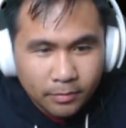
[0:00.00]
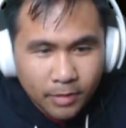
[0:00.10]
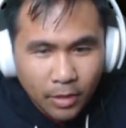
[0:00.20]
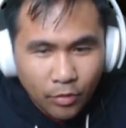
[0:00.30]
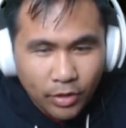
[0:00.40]

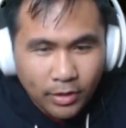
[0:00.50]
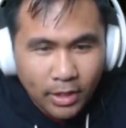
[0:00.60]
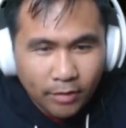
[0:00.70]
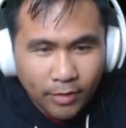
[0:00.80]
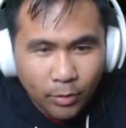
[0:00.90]
I don't think the
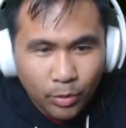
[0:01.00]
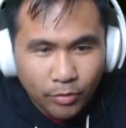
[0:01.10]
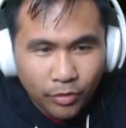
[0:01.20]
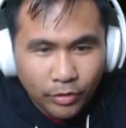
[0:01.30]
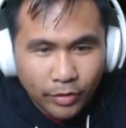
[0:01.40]
elevator would have
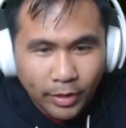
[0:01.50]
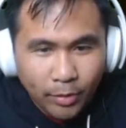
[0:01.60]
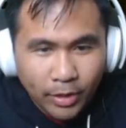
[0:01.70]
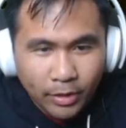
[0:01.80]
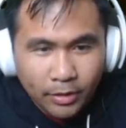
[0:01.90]
worked
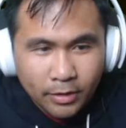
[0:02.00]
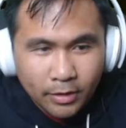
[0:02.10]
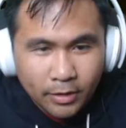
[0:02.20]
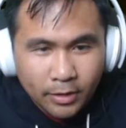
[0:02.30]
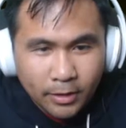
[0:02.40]
anyway.
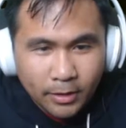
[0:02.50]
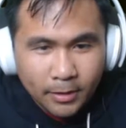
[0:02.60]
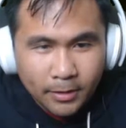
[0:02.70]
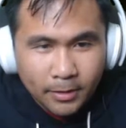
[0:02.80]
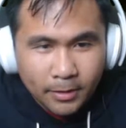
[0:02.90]

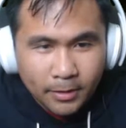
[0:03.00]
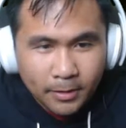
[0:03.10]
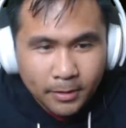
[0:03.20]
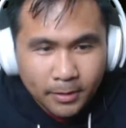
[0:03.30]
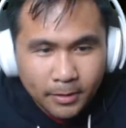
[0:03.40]

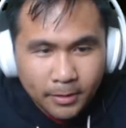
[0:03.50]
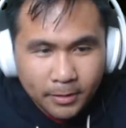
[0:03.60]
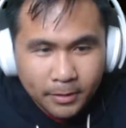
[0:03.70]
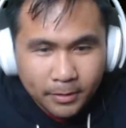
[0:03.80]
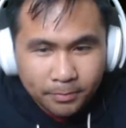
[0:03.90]

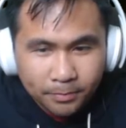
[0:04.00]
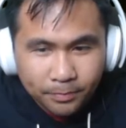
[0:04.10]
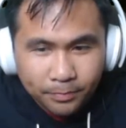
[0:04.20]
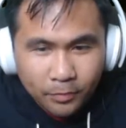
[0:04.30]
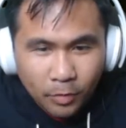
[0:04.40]
Um,
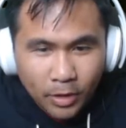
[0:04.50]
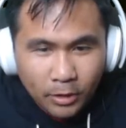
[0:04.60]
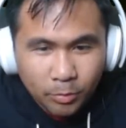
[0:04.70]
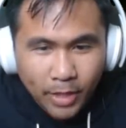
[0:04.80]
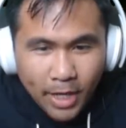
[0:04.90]
what
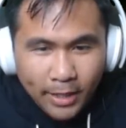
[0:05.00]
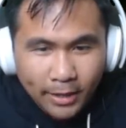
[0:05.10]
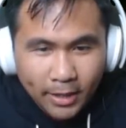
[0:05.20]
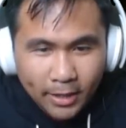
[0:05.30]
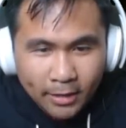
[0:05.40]
else we got here,
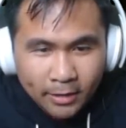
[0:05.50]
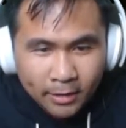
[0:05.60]
huh?